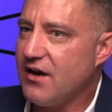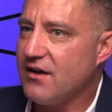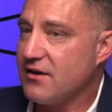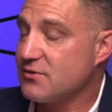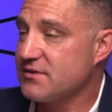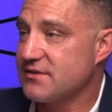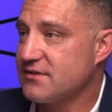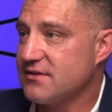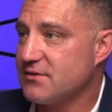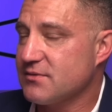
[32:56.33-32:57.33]
Yeah. It
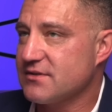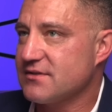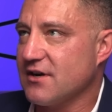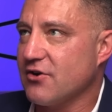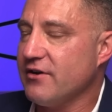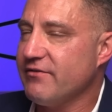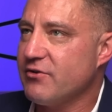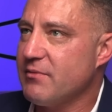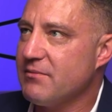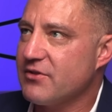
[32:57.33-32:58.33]
was. I can't even
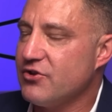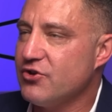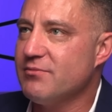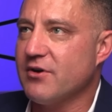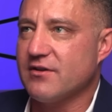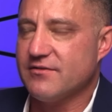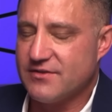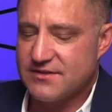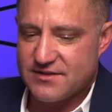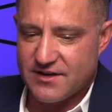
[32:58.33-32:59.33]
remember the year model of
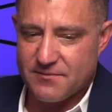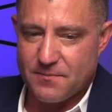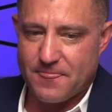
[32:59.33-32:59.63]
this thing.